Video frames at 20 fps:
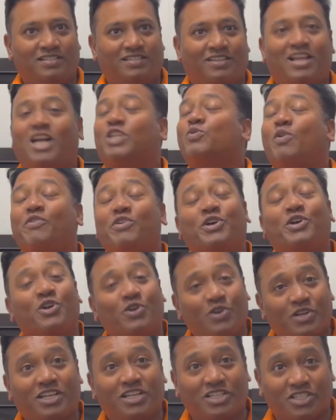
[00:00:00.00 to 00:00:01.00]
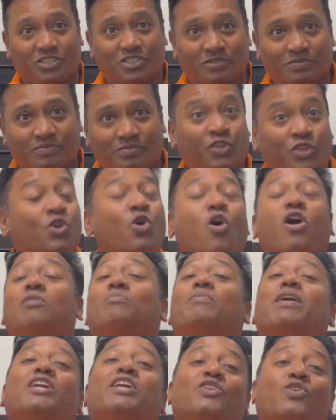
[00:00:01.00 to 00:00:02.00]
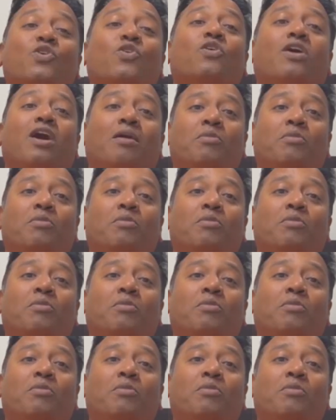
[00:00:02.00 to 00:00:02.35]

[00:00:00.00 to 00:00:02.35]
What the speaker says: That's what we're going to look into. You all might know